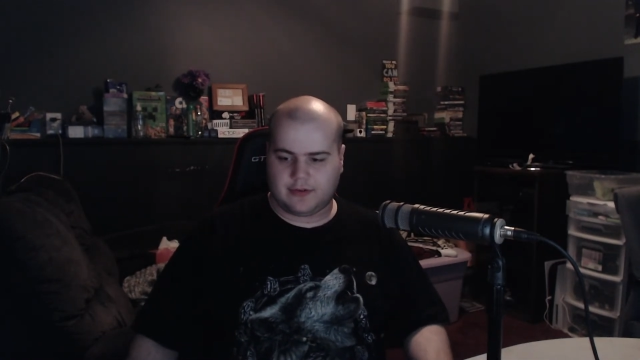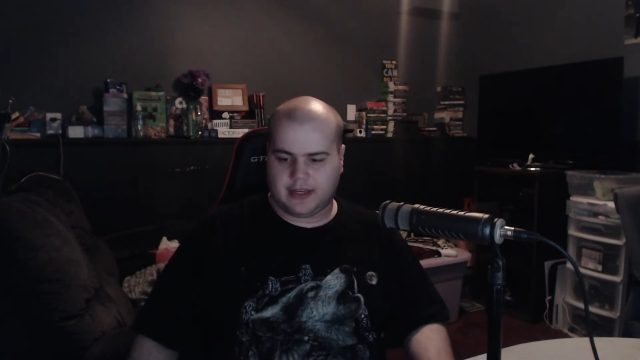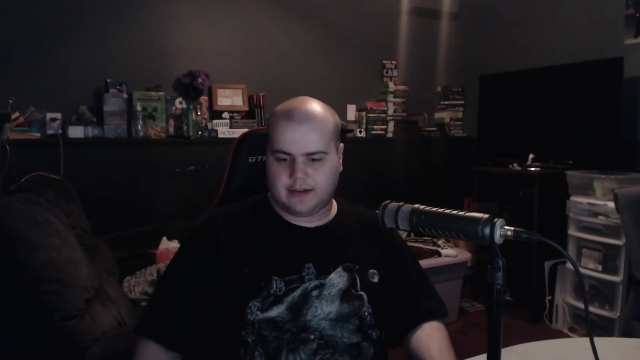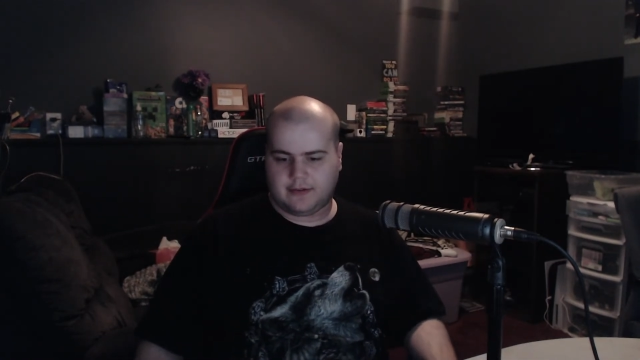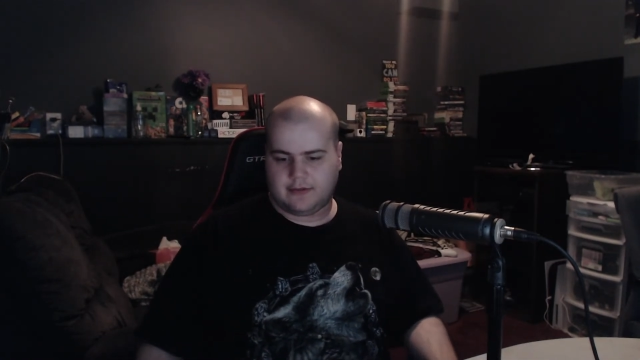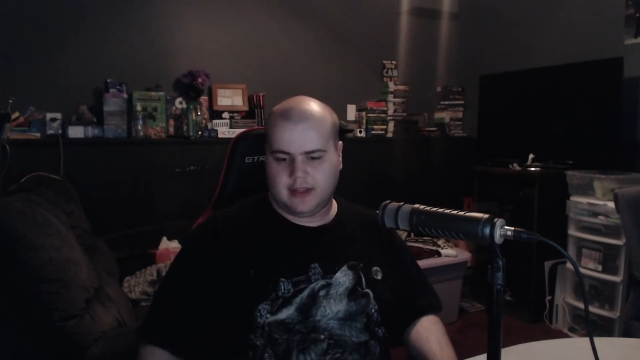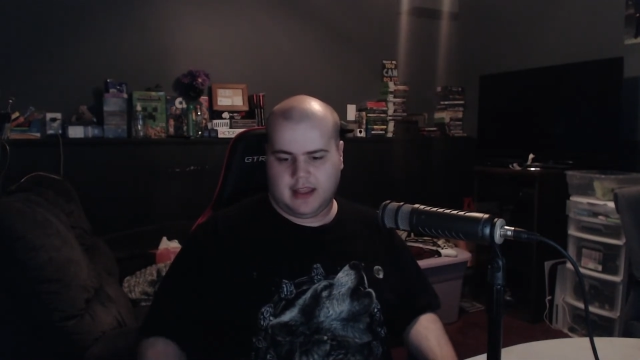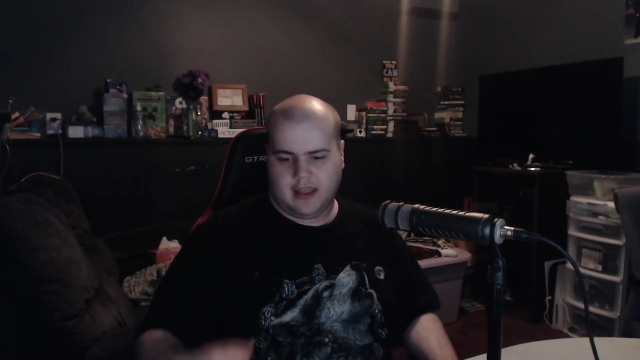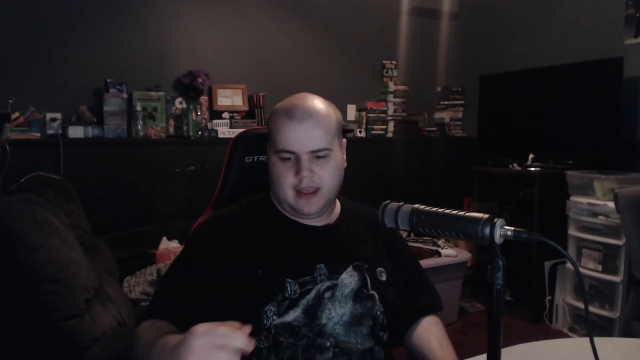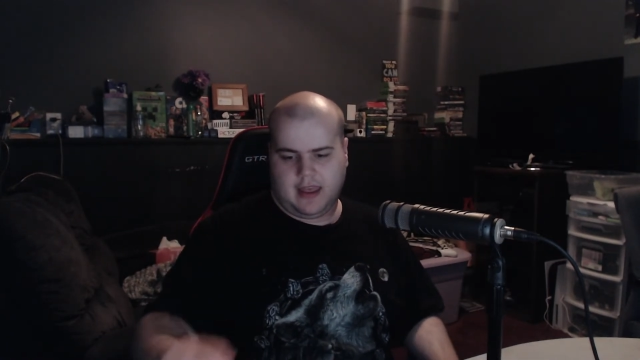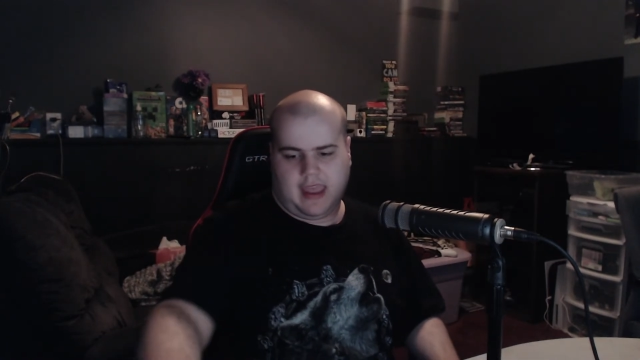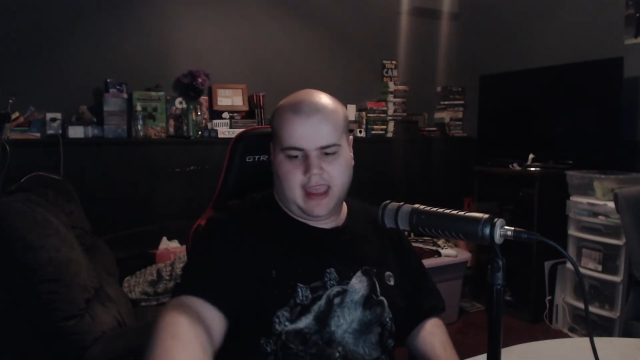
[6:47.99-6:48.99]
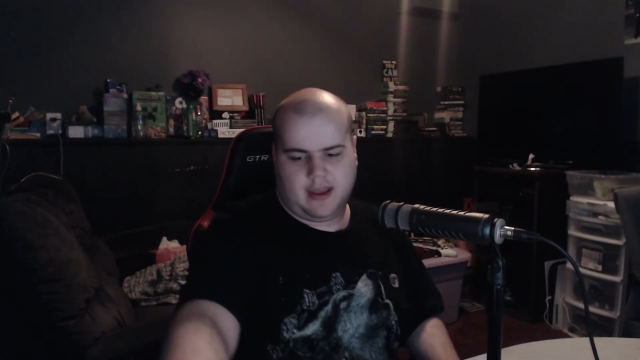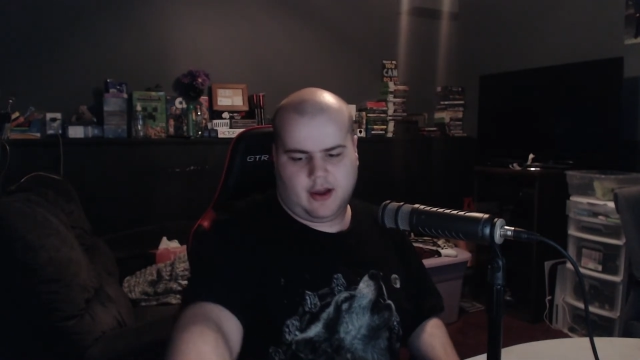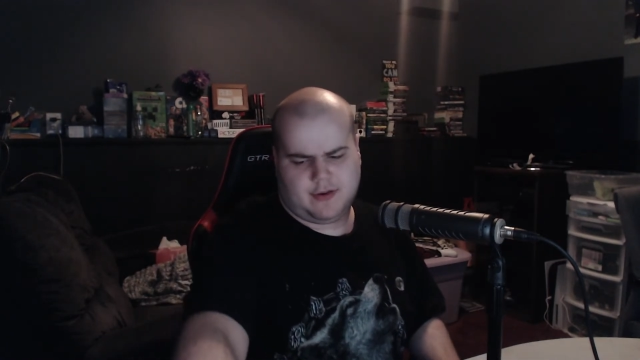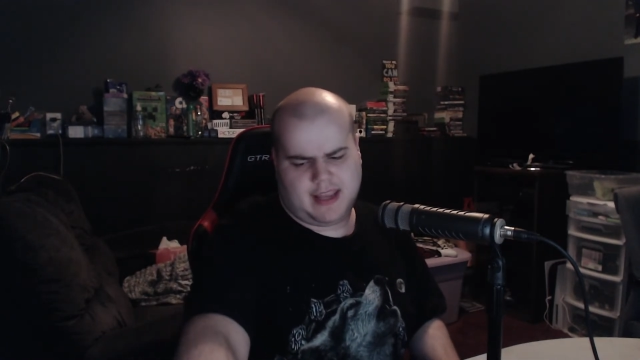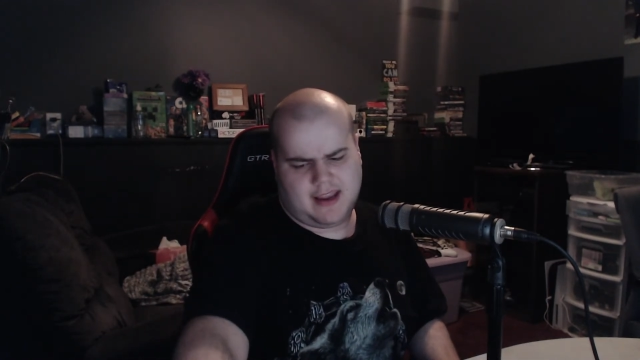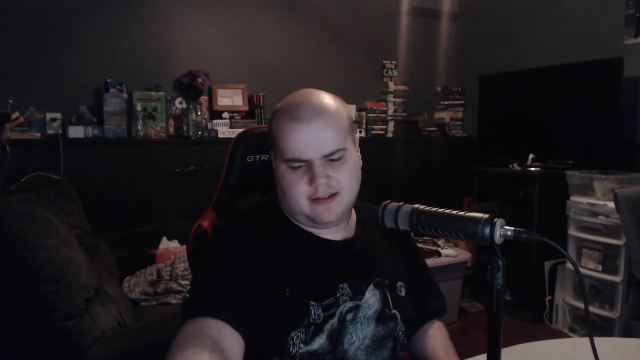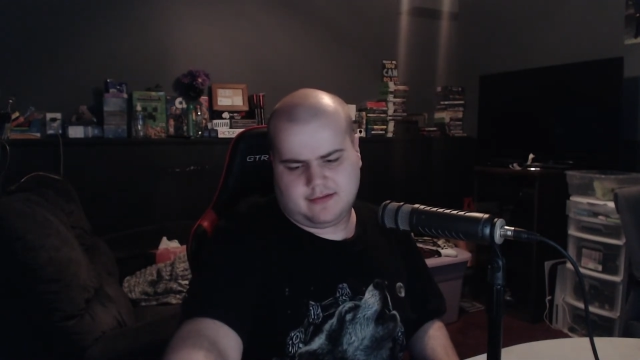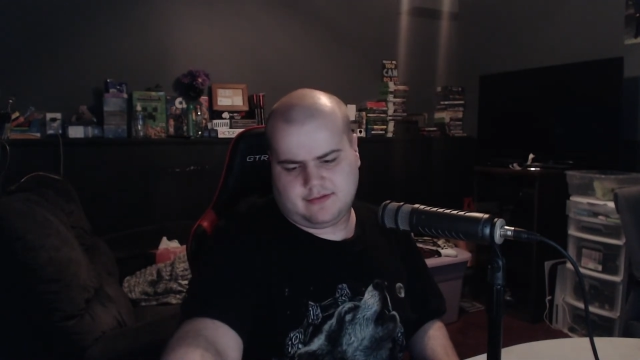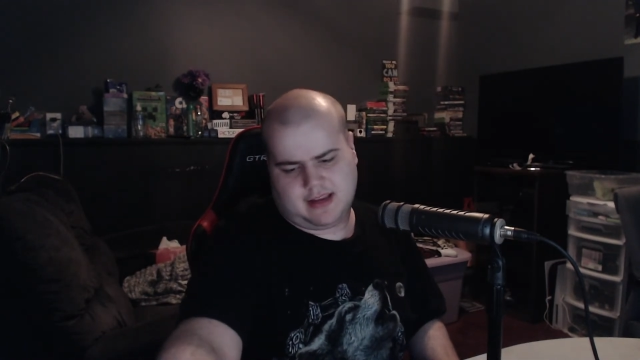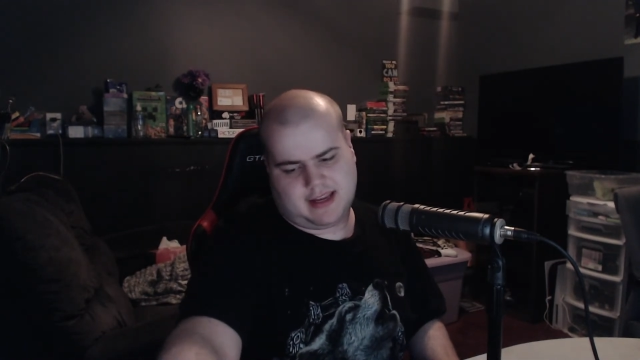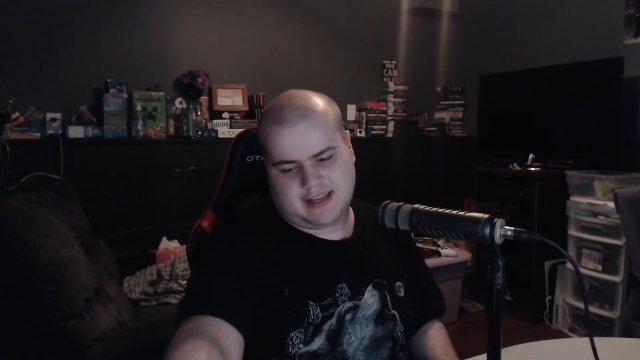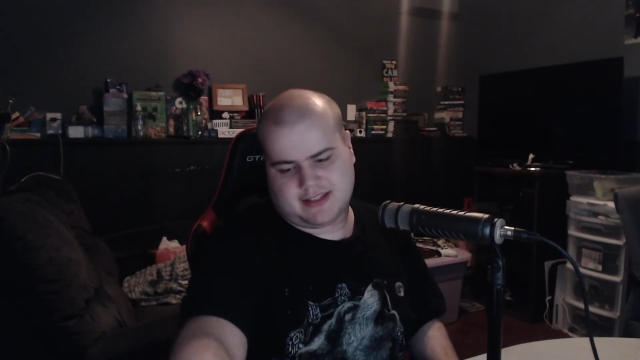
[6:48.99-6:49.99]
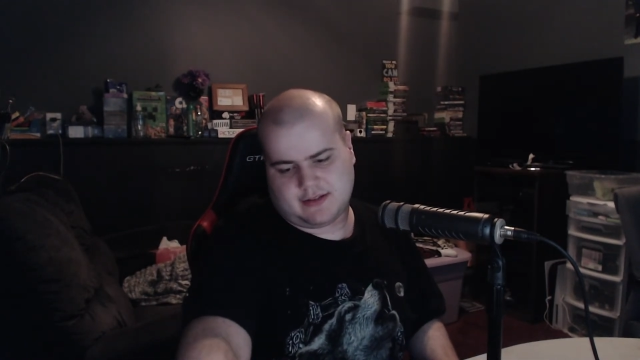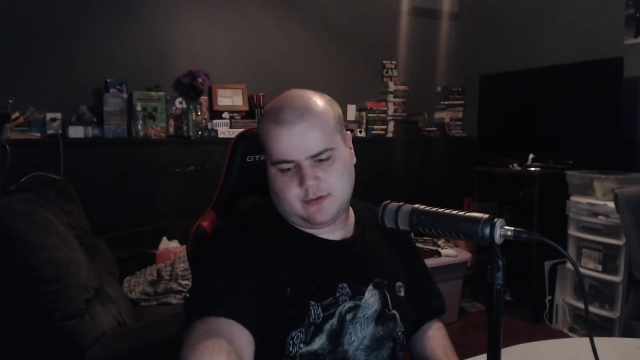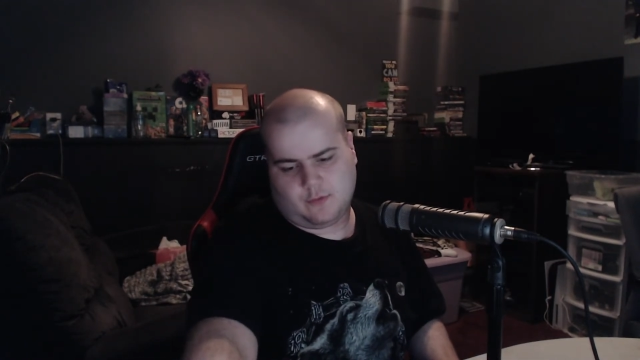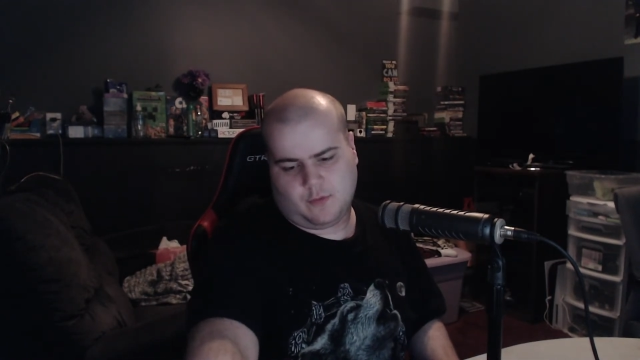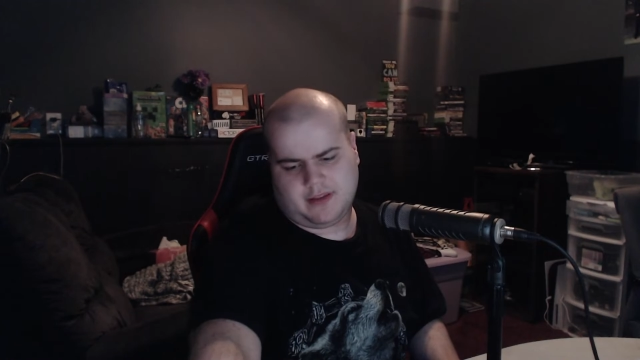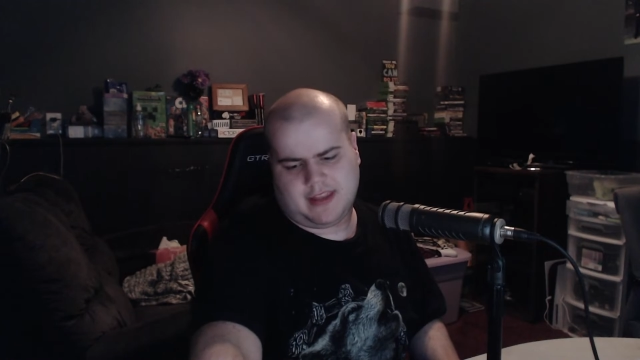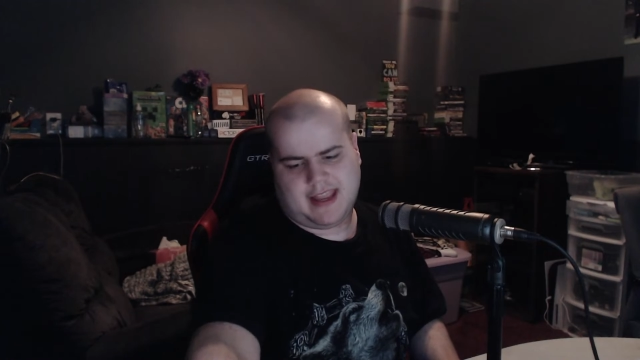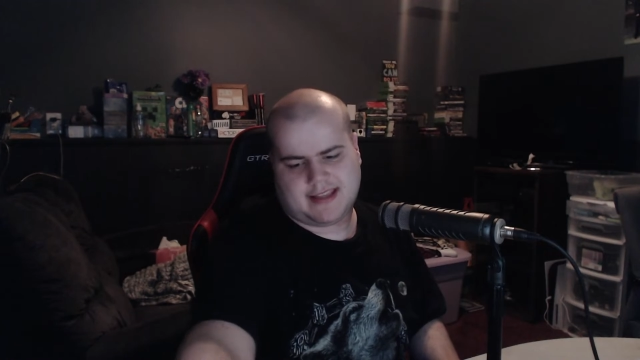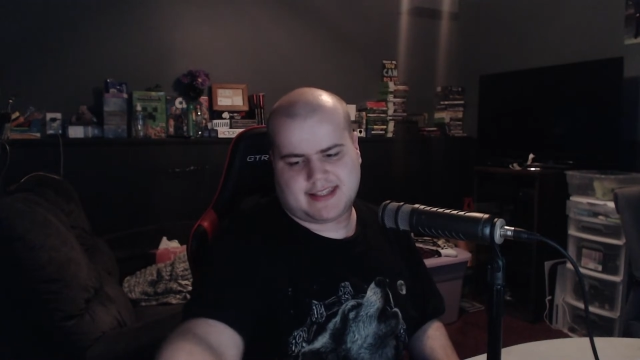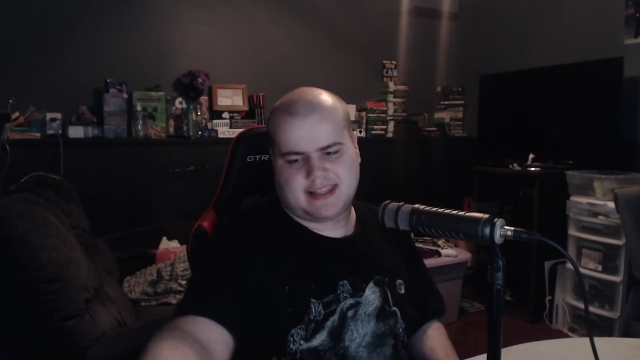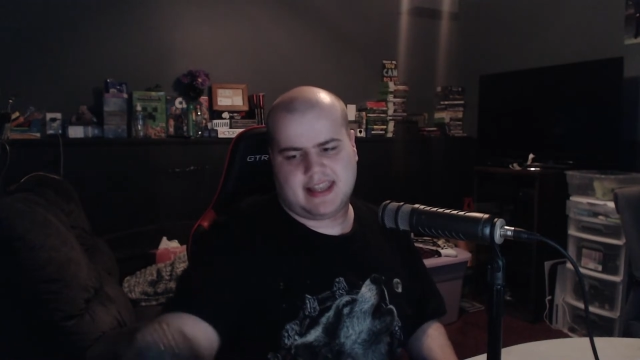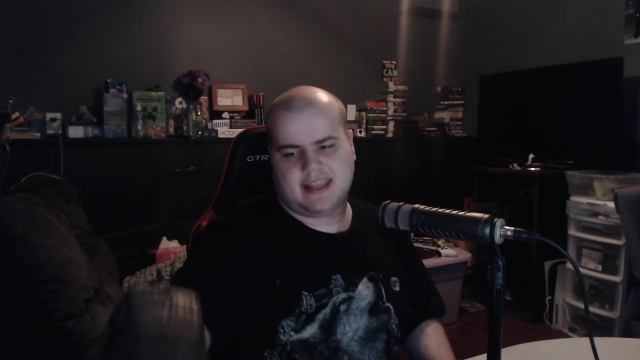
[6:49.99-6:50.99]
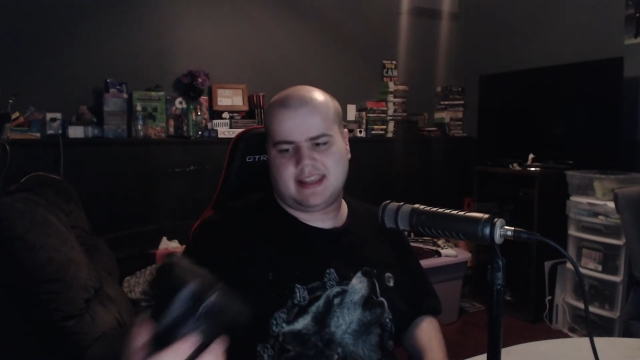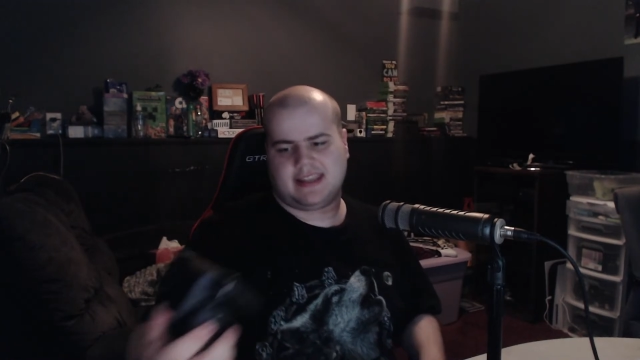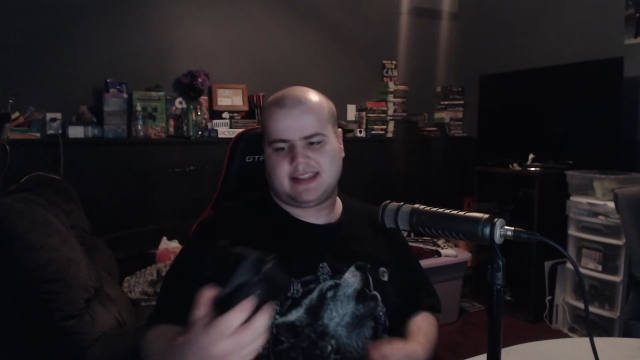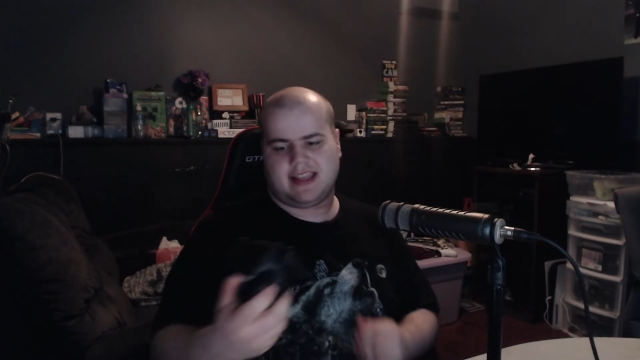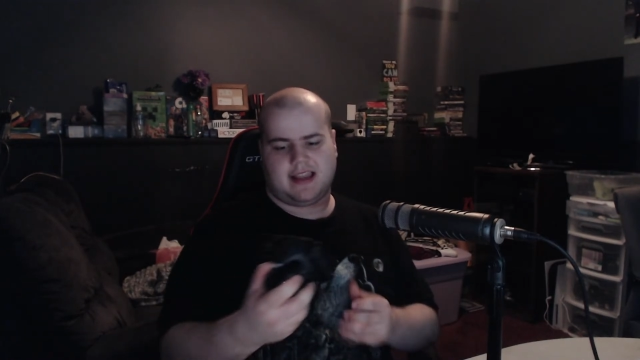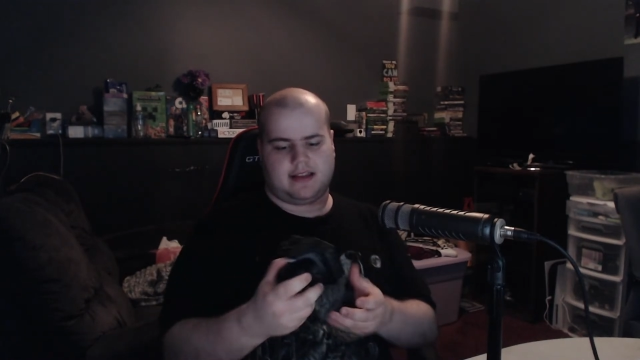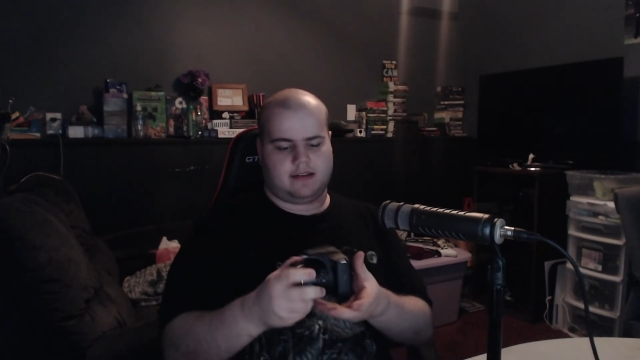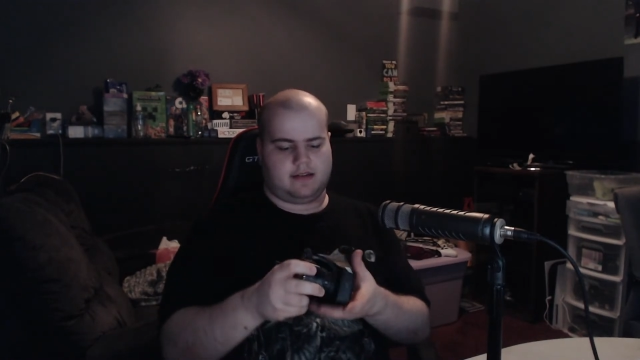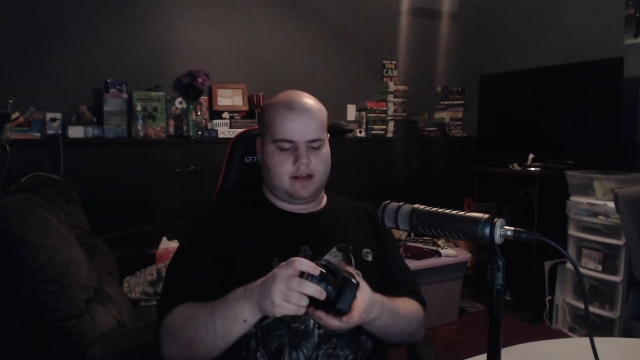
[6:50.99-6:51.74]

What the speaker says: And oh yeah, and I guess the one last thing is that